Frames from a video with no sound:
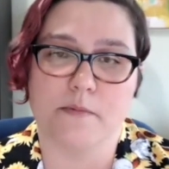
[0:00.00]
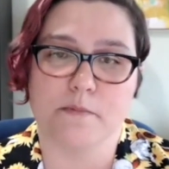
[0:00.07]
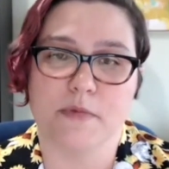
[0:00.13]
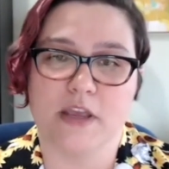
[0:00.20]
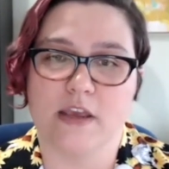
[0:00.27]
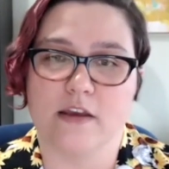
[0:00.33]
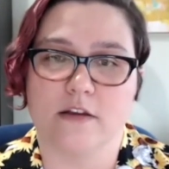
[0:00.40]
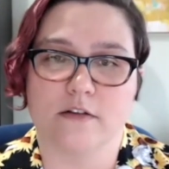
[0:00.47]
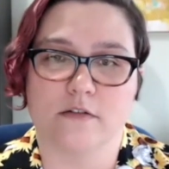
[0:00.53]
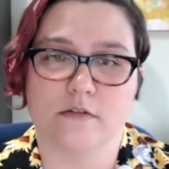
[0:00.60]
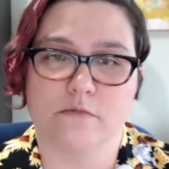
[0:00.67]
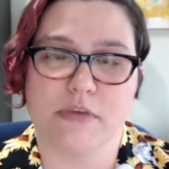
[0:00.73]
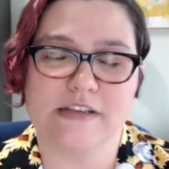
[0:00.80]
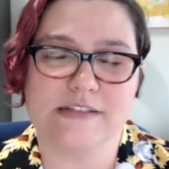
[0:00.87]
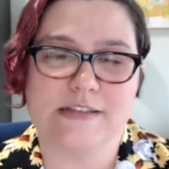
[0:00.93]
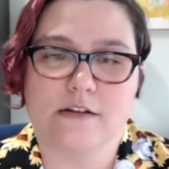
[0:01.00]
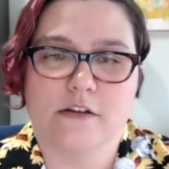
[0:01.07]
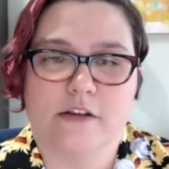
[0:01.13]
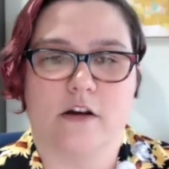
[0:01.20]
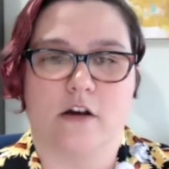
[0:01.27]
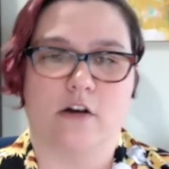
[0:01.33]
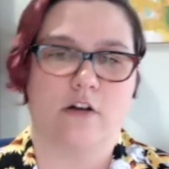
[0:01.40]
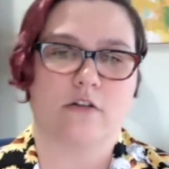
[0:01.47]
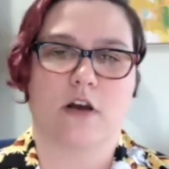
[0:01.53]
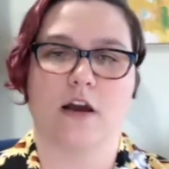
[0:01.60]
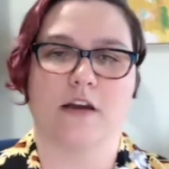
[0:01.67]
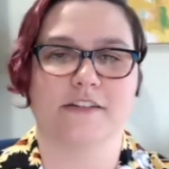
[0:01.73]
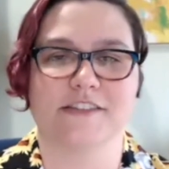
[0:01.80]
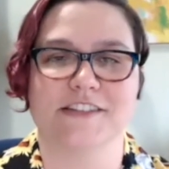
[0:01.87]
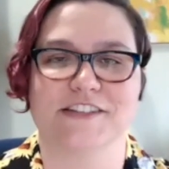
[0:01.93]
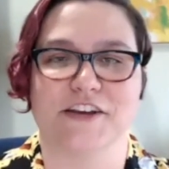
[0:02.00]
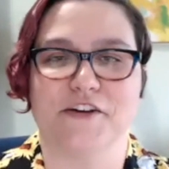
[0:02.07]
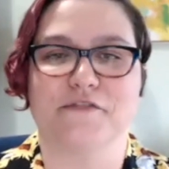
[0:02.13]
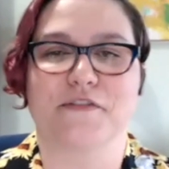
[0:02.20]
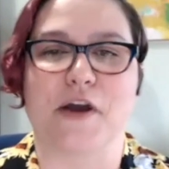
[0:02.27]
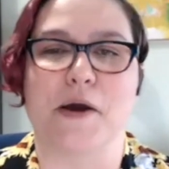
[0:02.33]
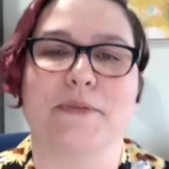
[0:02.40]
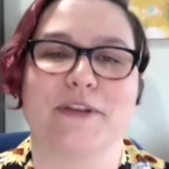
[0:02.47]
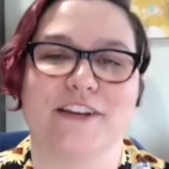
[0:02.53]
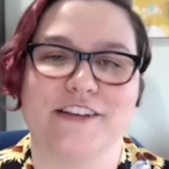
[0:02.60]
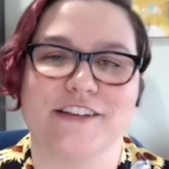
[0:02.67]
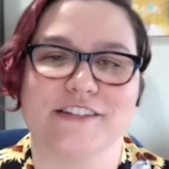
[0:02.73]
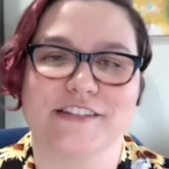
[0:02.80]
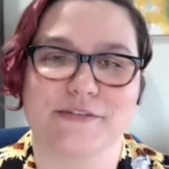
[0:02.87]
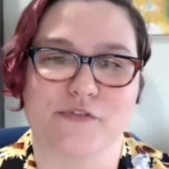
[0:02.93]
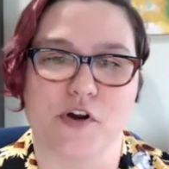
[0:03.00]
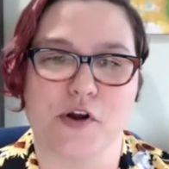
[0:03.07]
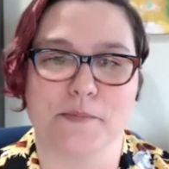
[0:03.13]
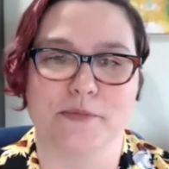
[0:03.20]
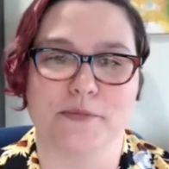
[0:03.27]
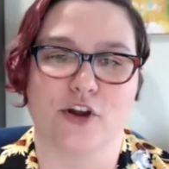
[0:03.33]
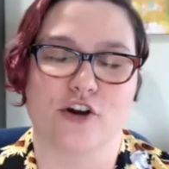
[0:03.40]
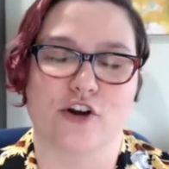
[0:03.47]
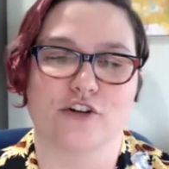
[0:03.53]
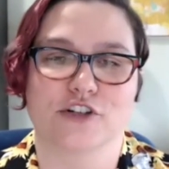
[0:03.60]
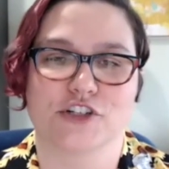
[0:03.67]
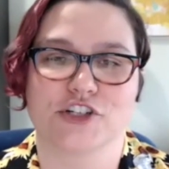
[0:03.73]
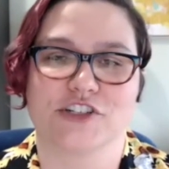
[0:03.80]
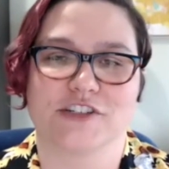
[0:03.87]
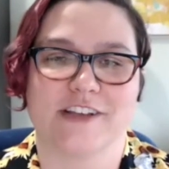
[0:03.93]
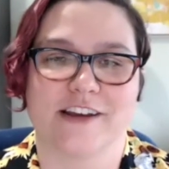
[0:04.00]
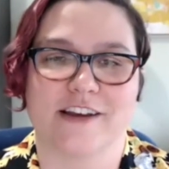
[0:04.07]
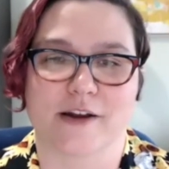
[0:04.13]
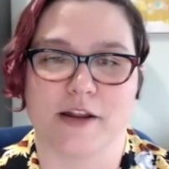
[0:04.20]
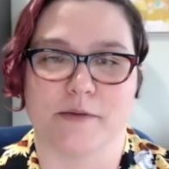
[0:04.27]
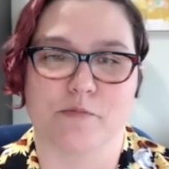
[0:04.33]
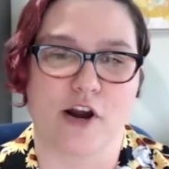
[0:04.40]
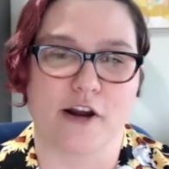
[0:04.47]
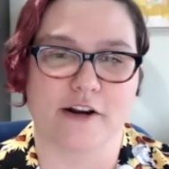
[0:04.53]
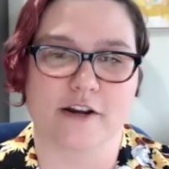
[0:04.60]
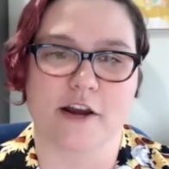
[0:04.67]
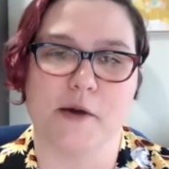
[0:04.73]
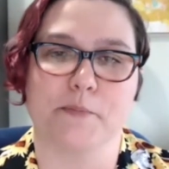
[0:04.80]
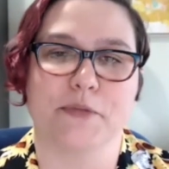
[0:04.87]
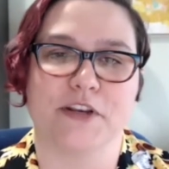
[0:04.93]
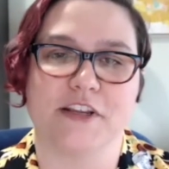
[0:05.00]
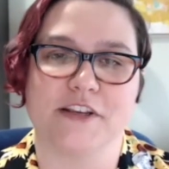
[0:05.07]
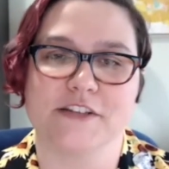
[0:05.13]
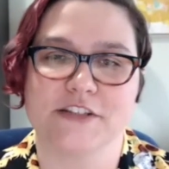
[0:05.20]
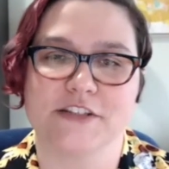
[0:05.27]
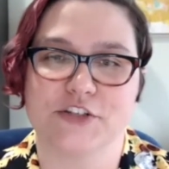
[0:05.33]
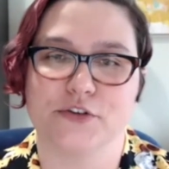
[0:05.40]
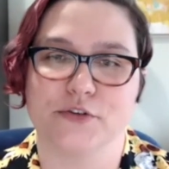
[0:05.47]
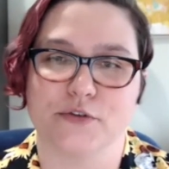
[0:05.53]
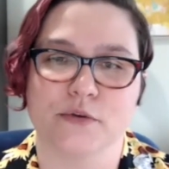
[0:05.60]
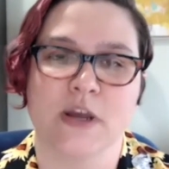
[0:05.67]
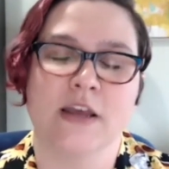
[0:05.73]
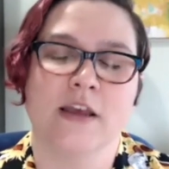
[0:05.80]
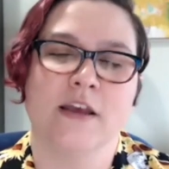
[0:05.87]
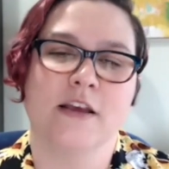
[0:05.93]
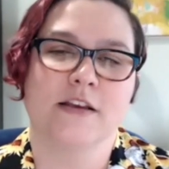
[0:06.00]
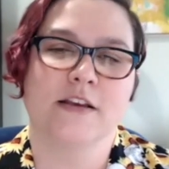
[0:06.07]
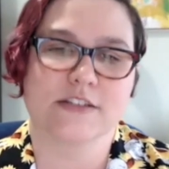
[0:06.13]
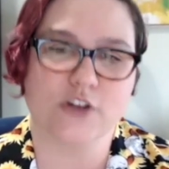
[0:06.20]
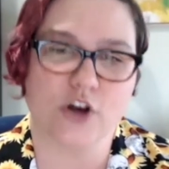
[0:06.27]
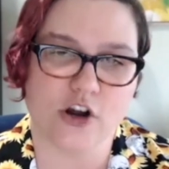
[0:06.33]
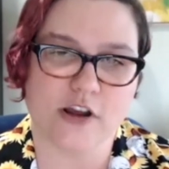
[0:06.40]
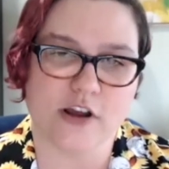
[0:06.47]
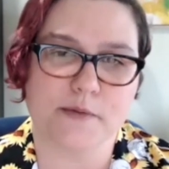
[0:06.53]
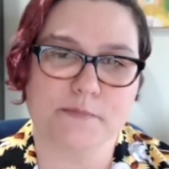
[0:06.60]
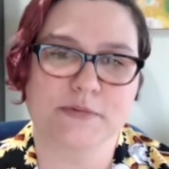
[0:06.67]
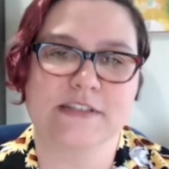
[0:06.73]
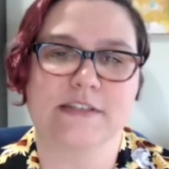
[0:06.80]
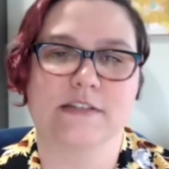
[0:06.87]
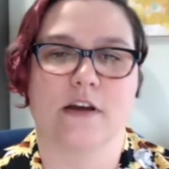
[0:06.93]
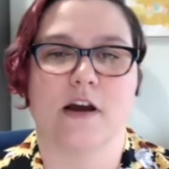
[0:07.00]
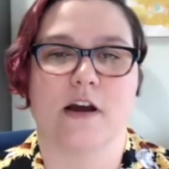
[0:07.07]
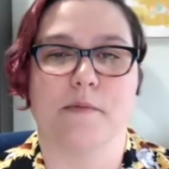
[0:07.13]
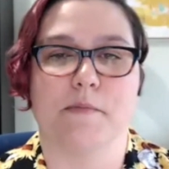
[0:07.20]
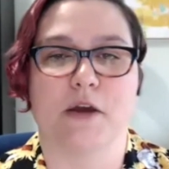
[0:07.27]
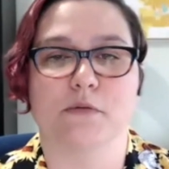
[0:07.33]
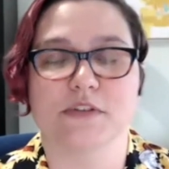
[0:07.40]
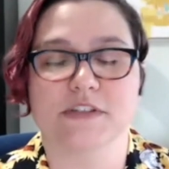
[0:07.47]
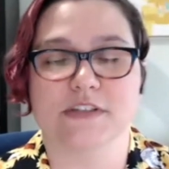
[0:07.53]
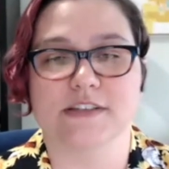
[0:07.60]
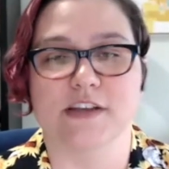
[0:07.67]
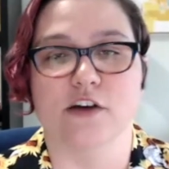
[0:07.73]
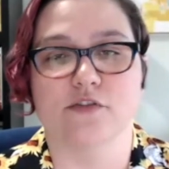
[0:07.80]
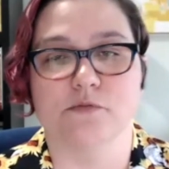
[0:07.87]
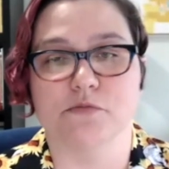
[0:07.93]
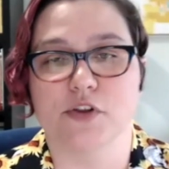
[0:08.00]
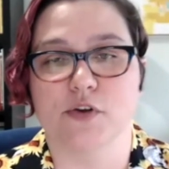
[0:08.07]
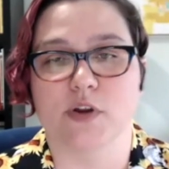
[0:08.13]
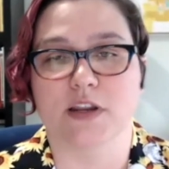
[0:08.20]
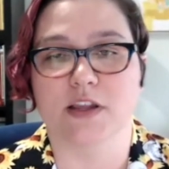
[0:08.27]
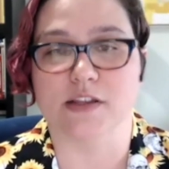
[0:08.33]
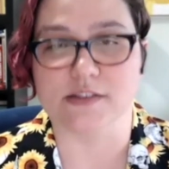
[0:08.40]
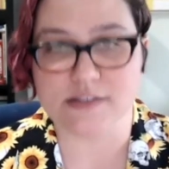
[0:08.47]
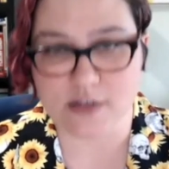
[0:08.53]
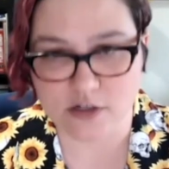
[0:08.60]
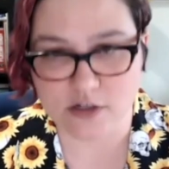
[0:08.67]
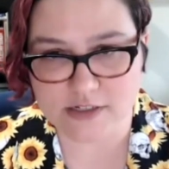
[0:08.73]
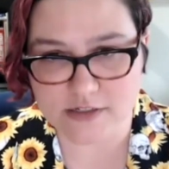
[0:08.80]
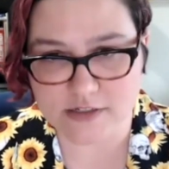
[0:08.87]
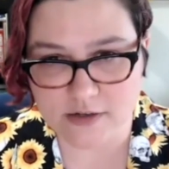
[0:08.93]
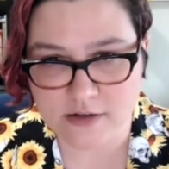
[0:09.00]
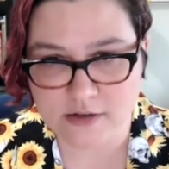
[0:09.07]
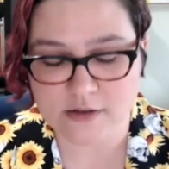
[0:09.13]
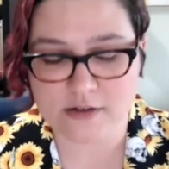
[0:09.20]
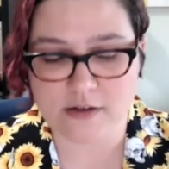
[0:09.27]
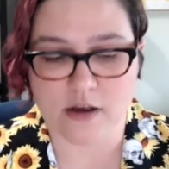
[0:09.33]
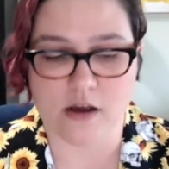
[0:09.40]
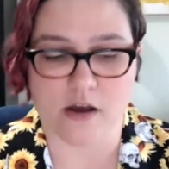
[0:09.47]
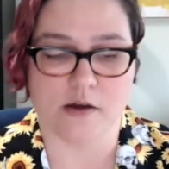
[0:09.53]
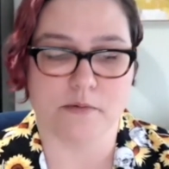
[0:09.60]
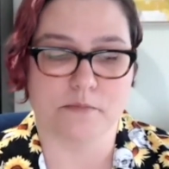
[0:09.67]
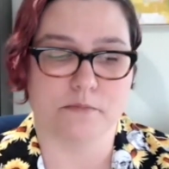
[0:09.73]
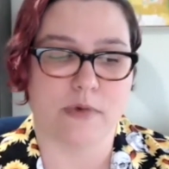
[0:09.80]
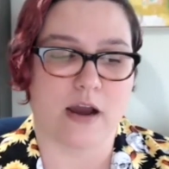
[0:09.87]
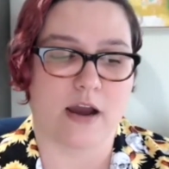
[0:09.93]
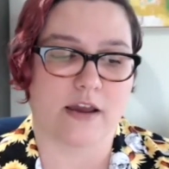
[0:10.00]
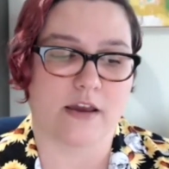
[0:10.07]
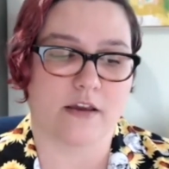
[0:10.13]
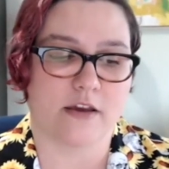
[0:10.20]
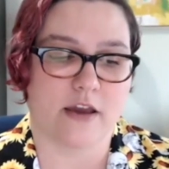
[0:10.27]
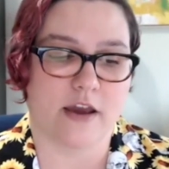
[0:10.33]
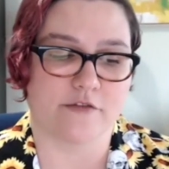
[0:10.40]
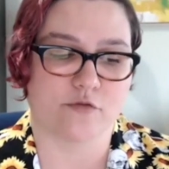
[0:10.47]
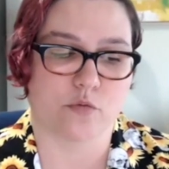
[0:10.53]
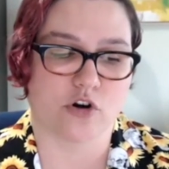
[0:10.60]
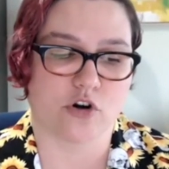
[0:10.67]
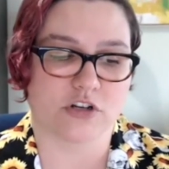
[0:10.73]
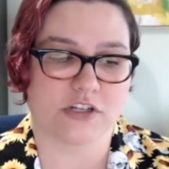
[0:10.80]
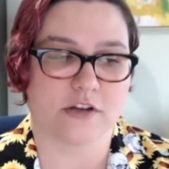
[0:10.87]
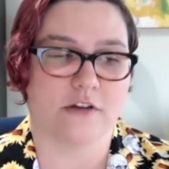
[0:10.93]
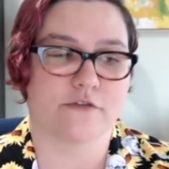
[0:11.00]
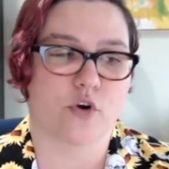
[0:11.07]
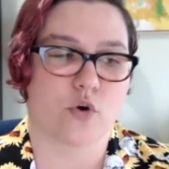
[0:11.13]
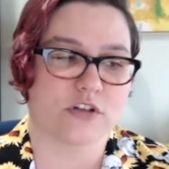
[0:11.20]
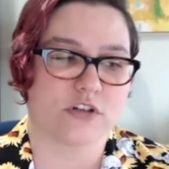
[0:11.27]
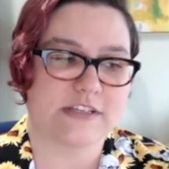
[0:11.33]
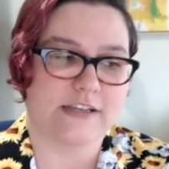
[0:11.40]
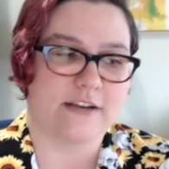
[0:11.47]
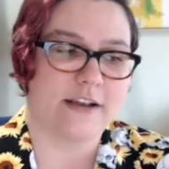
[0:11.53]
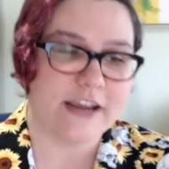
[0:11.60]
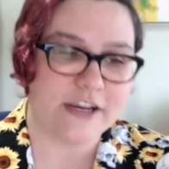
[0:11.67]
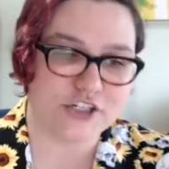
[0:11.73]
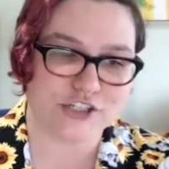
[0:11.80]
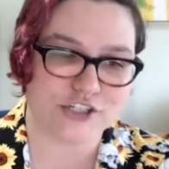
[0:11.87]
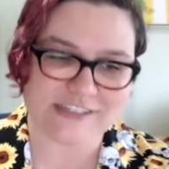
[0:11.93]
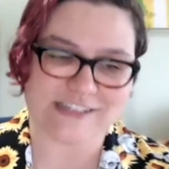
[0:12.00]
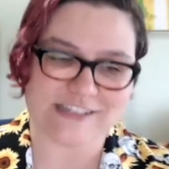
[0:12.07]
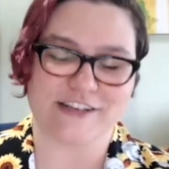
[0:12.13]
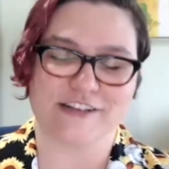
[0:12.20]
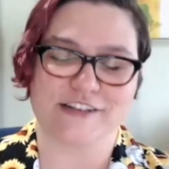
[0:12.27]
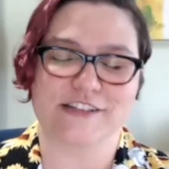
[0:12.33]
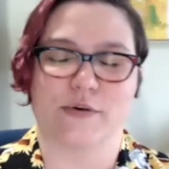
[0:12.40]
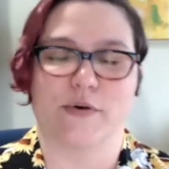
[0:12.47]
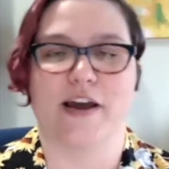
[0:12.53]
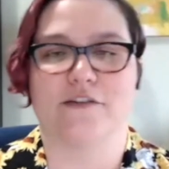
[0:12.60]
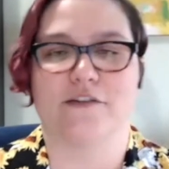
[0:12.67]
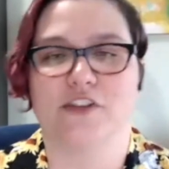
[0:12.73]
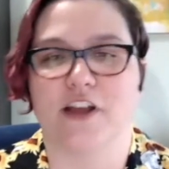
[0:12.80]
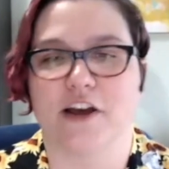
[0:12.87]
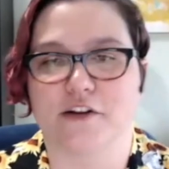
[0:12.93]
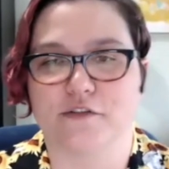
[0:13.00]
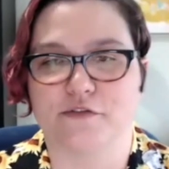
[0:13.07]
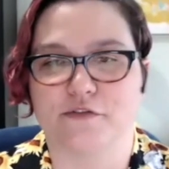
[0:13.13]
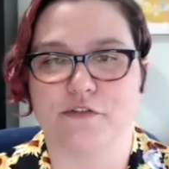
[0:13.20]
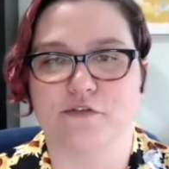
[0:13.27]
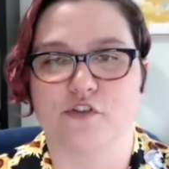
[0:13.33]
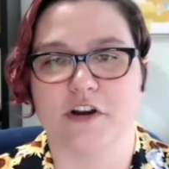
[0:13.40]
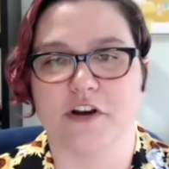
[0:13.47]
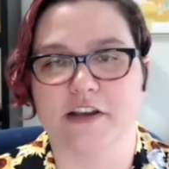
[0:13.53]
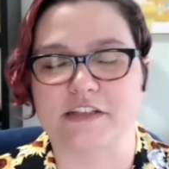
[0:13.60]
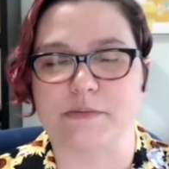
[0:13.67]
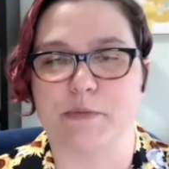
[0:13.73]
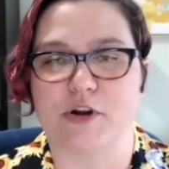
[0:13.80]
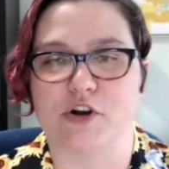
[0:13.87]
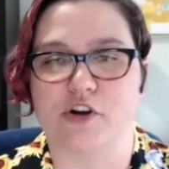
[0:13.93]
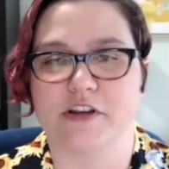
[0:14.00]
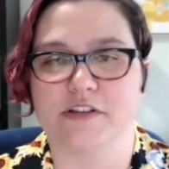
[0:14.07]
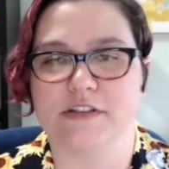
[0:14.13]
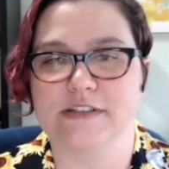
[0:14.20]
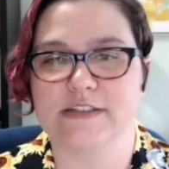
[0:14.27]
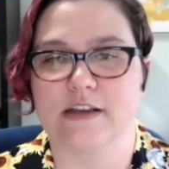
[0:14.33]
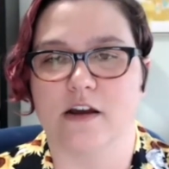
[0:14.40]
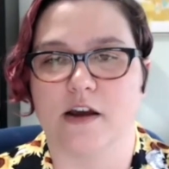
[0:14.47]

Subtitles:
In basically all kinds of companies, from large tech and product companies to startups. I was a self-employed consultant. I have worked, of course, in agencies, so I have a lot of different experience